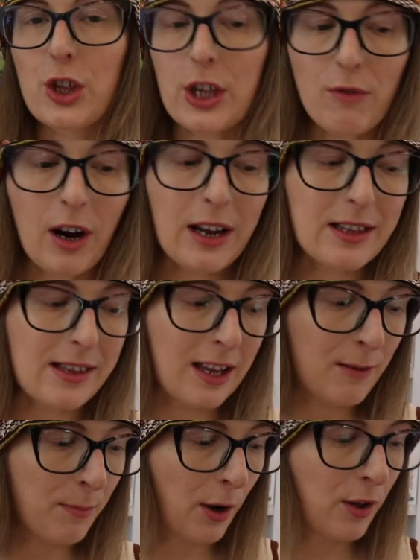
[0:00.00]
she writes
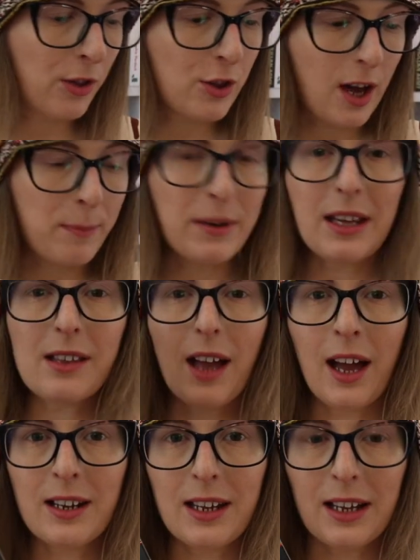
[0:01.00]
in both Japanese
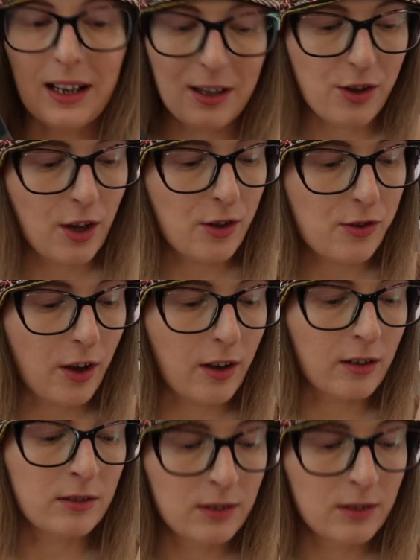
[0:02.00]
and English. So